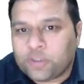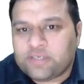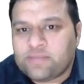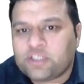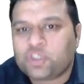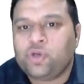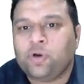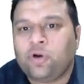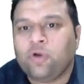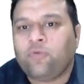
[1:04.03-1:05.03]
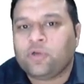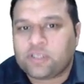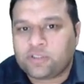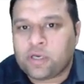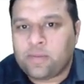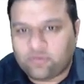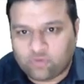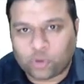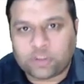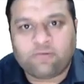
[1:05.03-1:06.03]
20 minutes, your true false is going to be
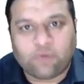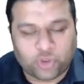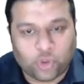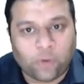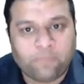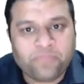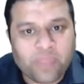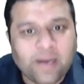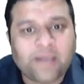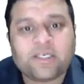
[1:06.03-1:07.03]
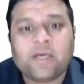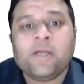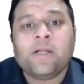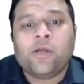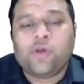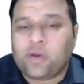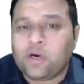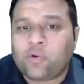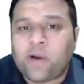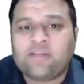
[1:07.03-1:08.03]
sorted for sure, right? You
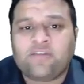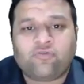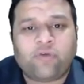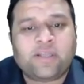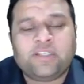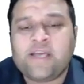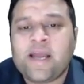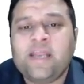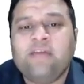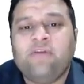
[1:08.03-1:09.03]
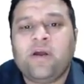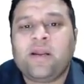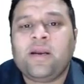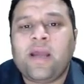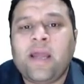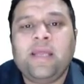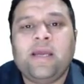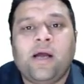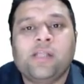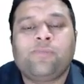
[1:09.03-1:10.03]
can try this strategy anywhere in
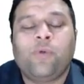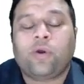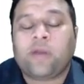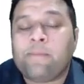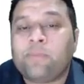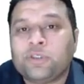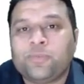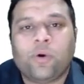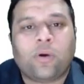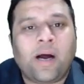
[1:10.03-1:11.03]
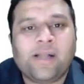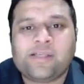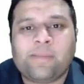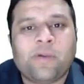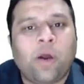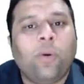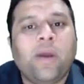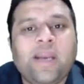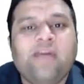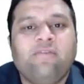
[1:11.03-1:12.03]
any IELTS book, Cambridge book, IELTS app now,
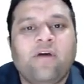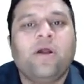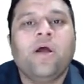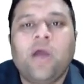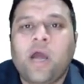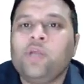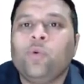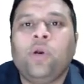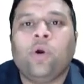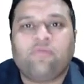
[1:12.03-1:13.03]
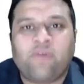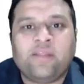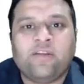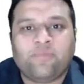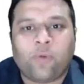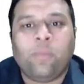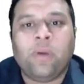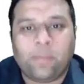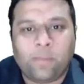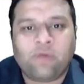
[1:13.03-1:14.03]
anywhere, and you will not find this
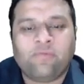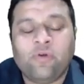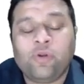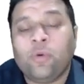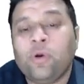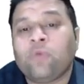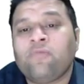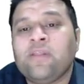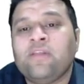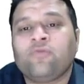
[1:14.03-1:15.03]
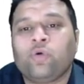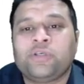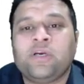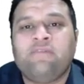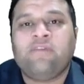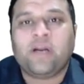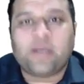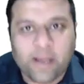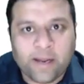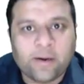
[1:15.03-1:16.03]
problem. You will not find this question
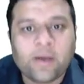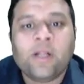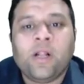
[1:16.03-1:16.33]
difficult again.